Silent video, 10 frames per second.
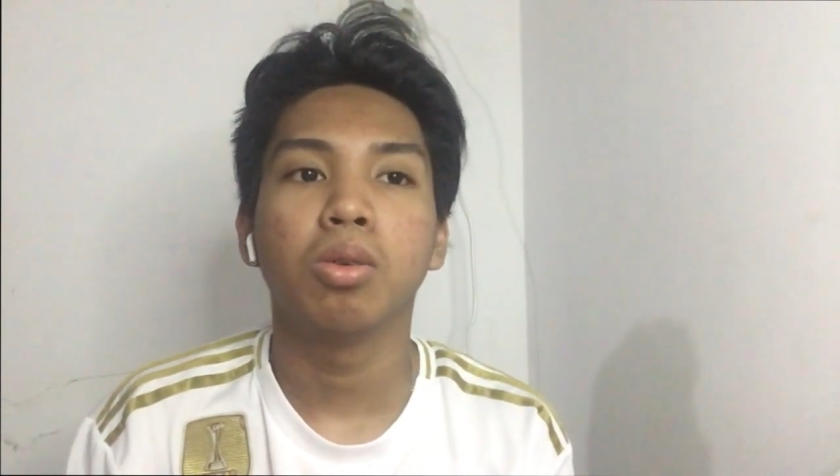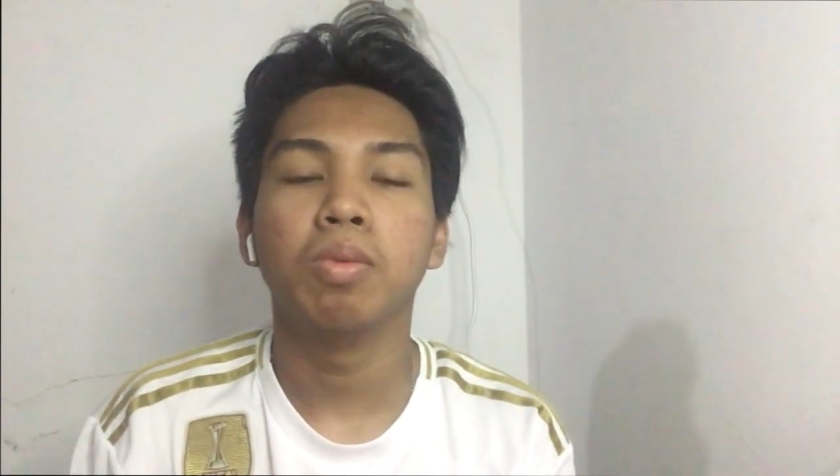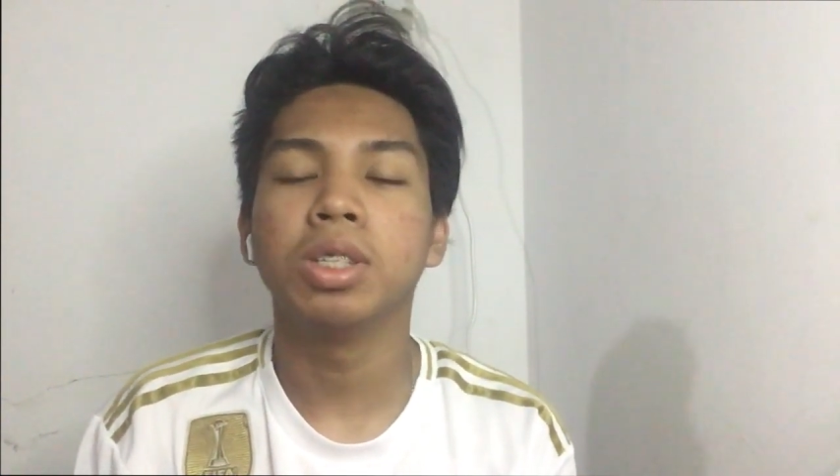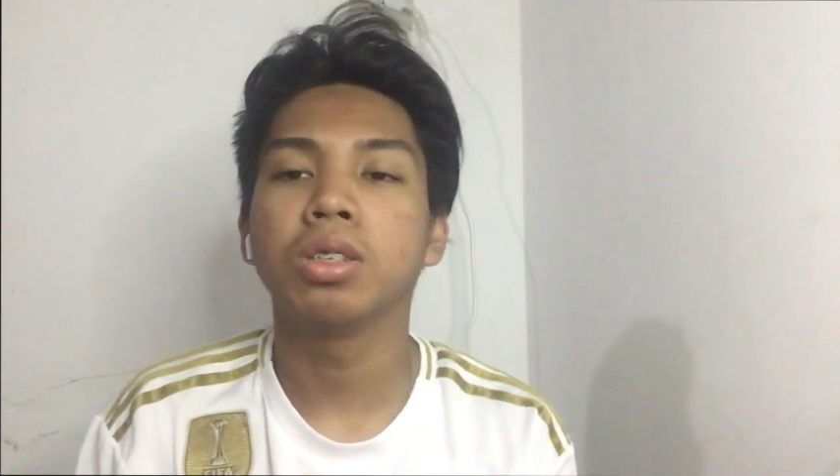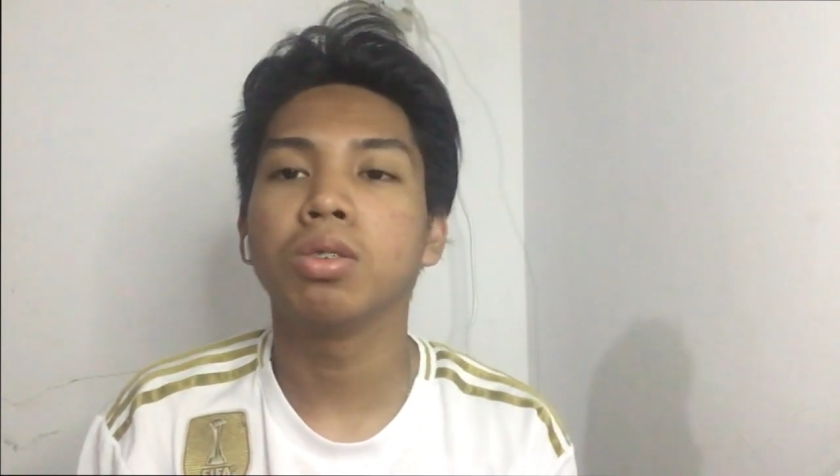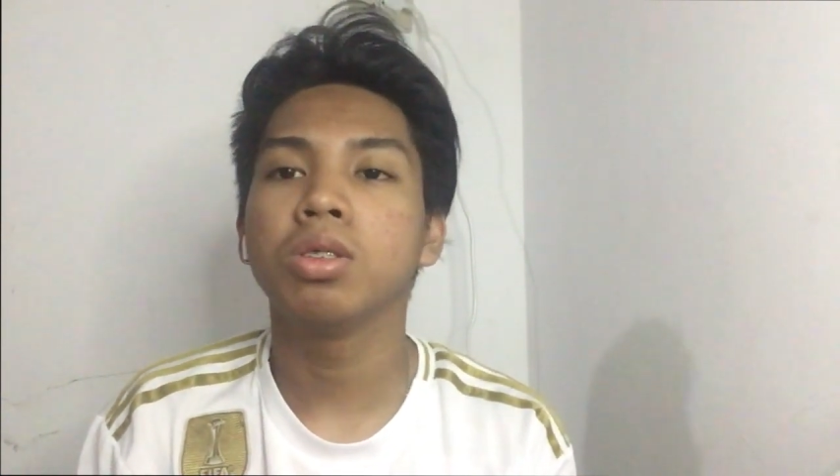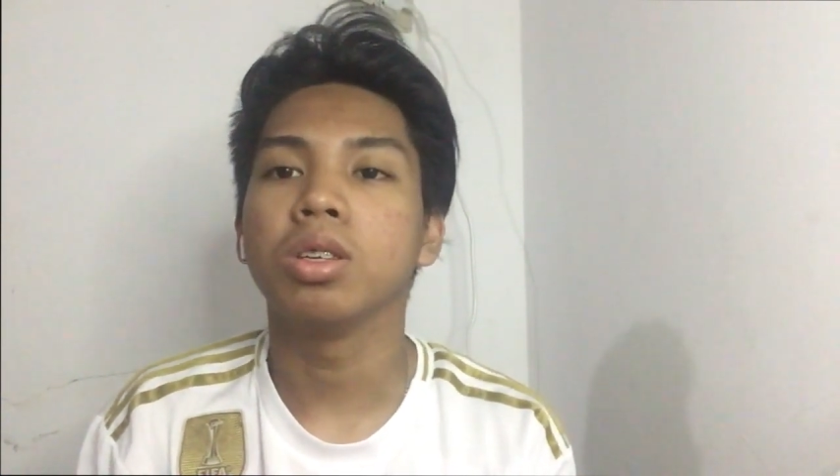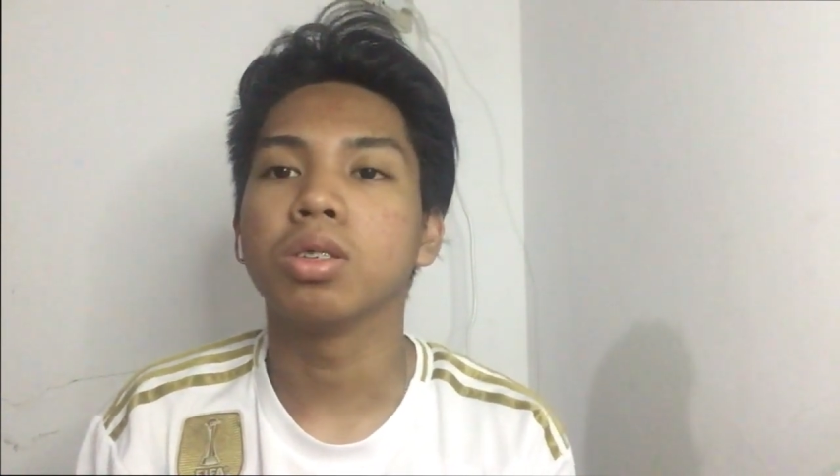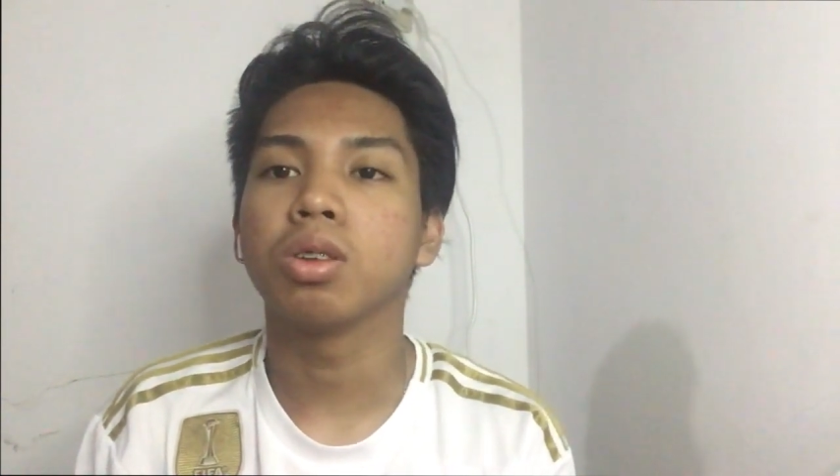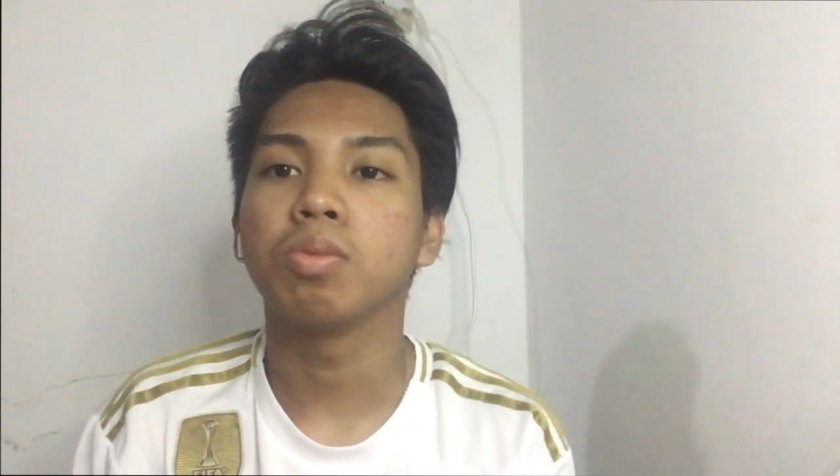which
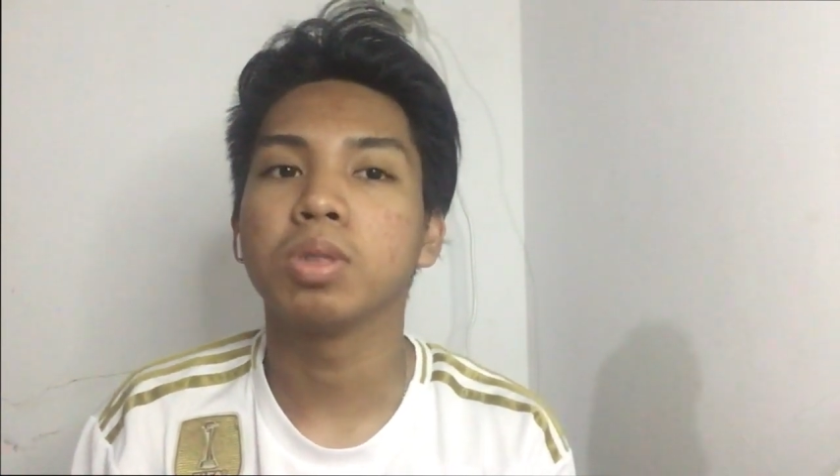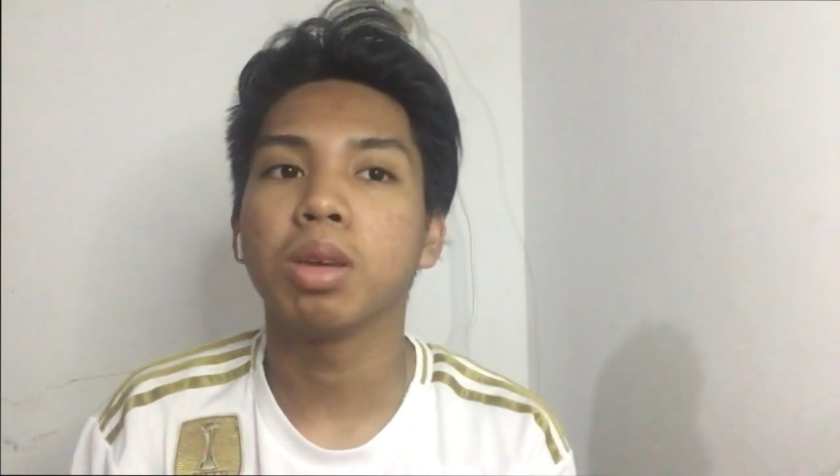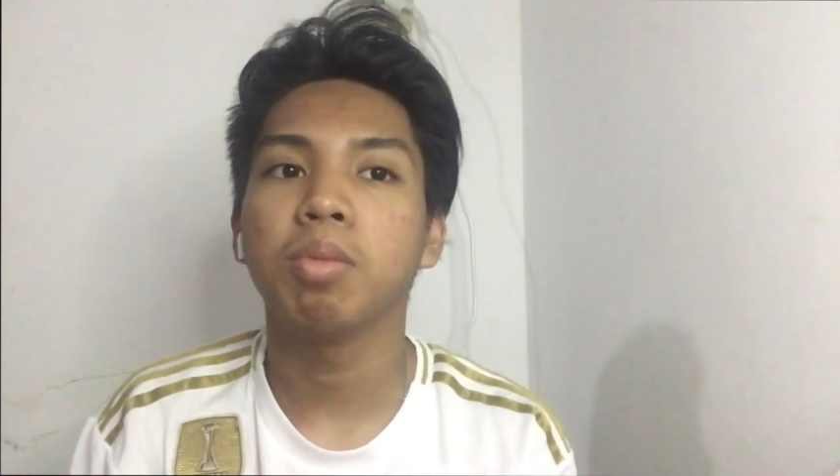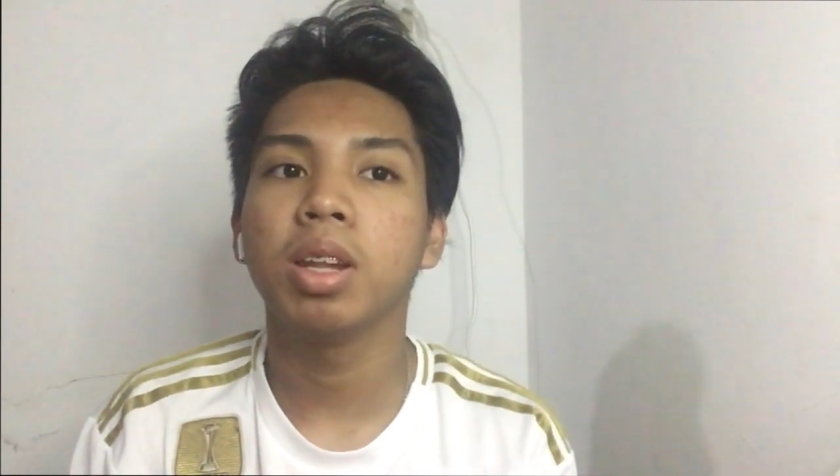consists of 7